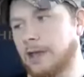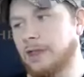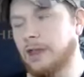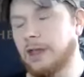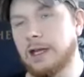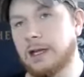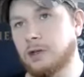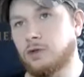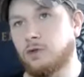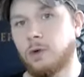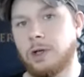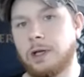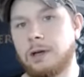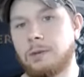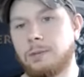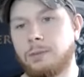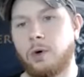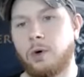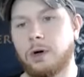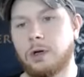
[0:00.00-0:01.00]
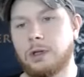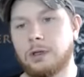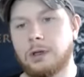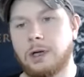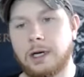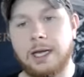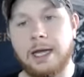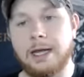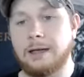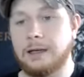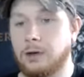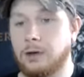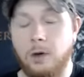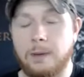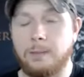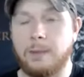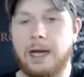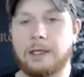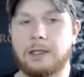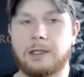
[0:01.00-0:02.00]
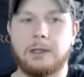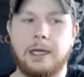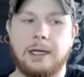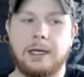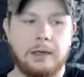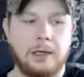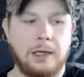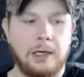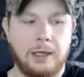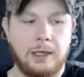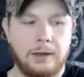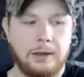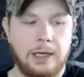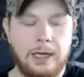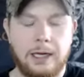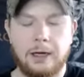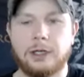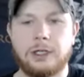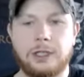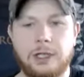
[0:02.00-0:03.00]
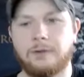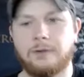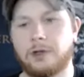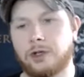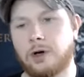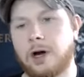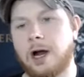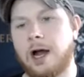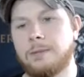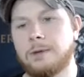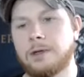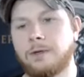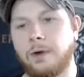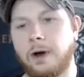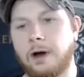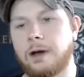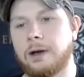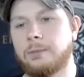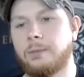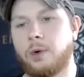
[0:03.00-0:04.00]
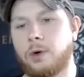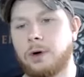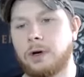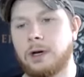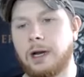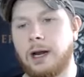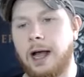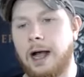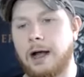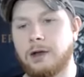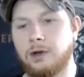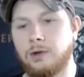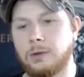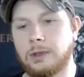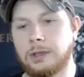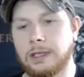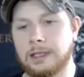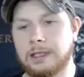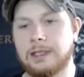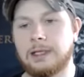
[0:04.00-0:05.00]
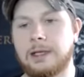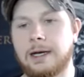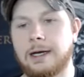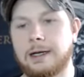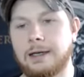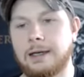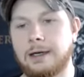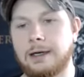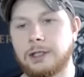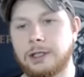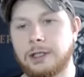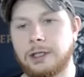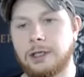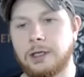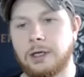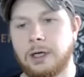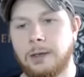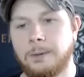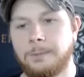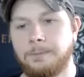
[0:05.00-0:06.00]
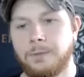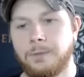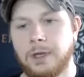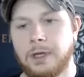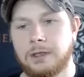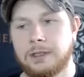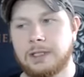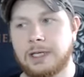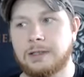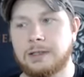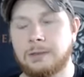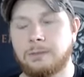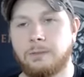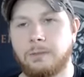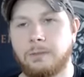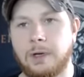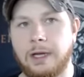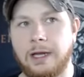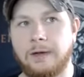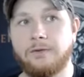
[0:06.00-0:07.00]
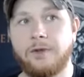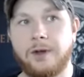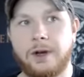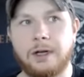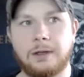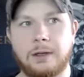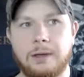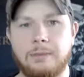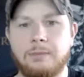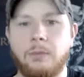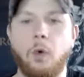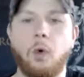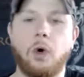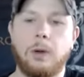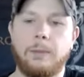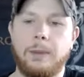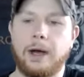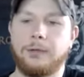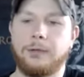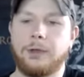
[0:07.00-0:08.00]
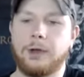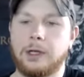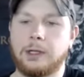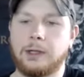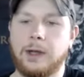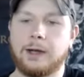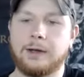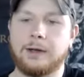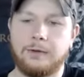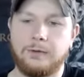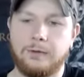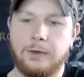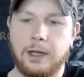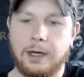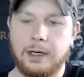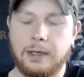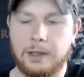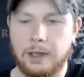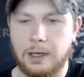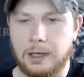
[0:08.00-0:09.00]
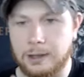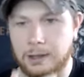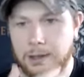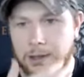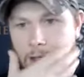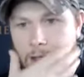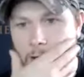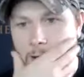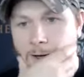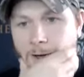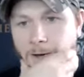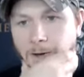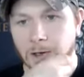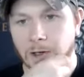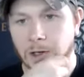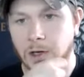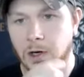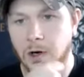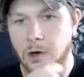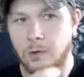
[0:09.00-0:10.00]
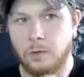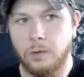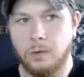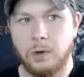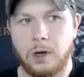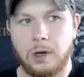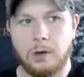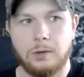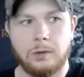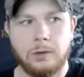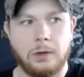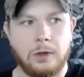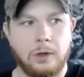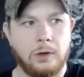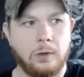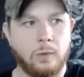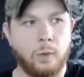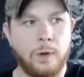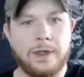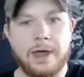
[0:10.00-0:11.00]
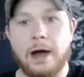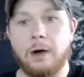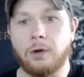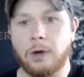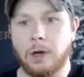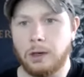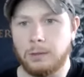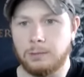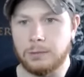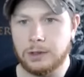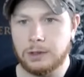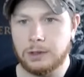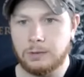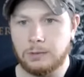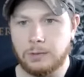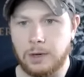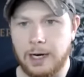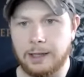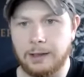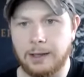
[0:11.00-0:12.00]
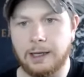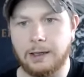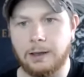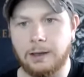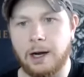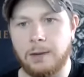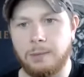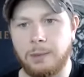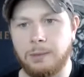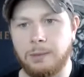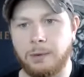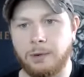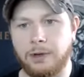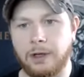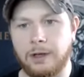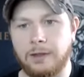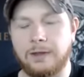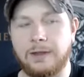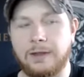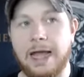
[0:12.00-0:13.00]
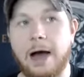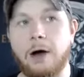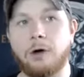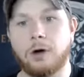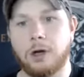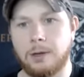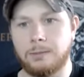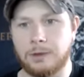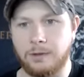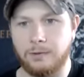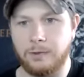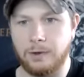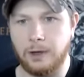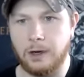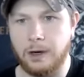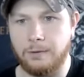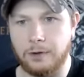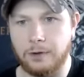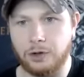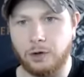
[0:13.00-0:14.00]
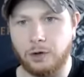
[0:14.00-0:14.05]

I think that it's really important. Again, going back to like the energy of a tribe is very important and how you elicit that energy says infinitely more about the collective than it does you know with outcomes right like a lot of mm-hmm. people think that the outcomes of a, of a